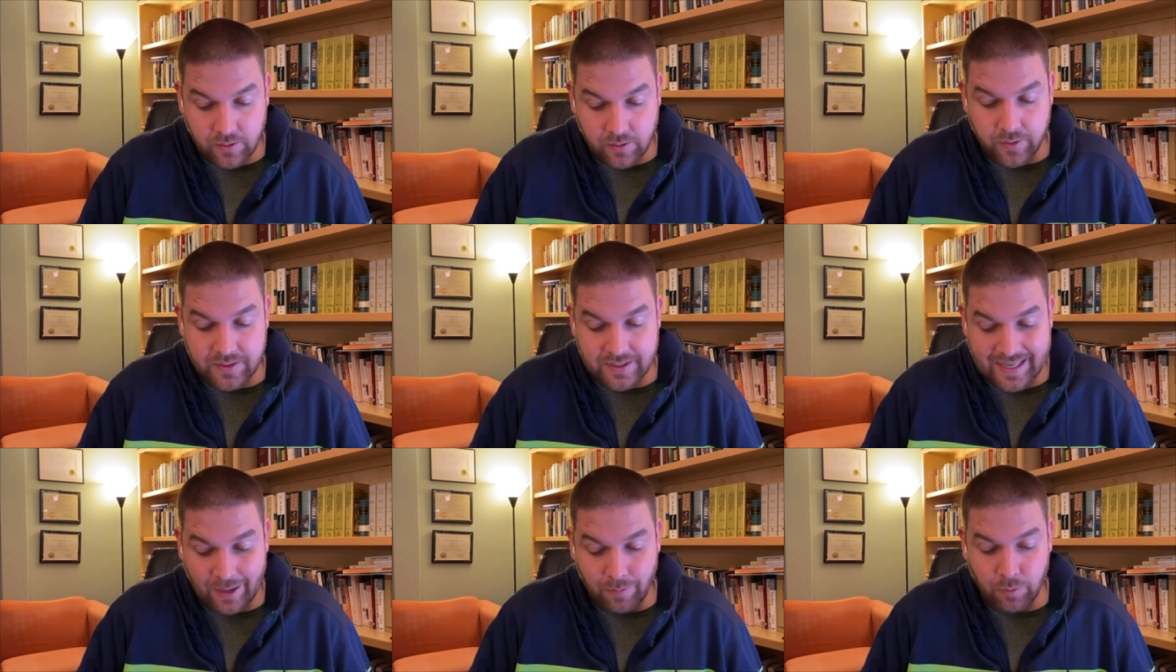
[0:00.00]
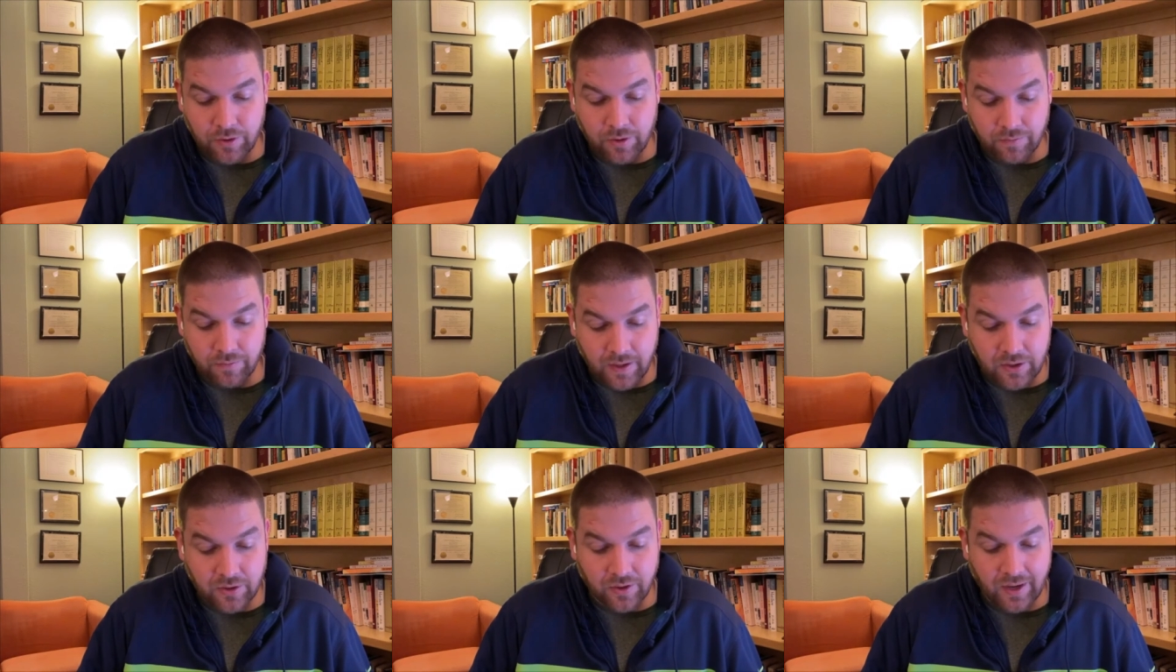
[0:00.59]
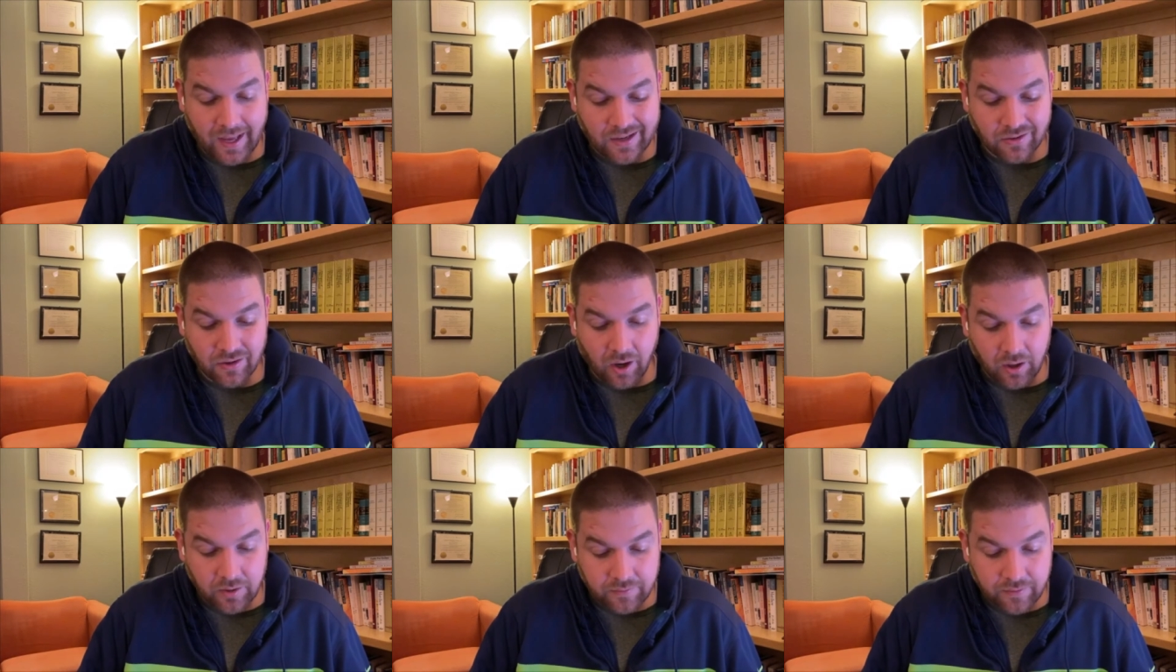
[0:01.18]
Do the same with your vineyard and your
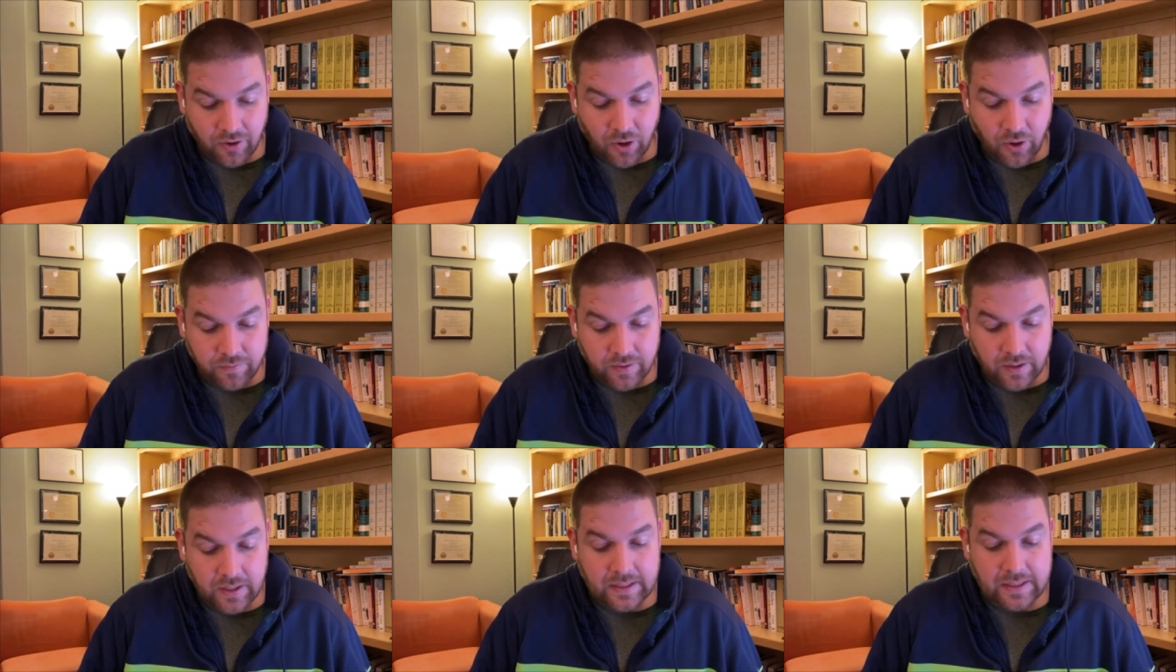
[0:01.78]
olive grove.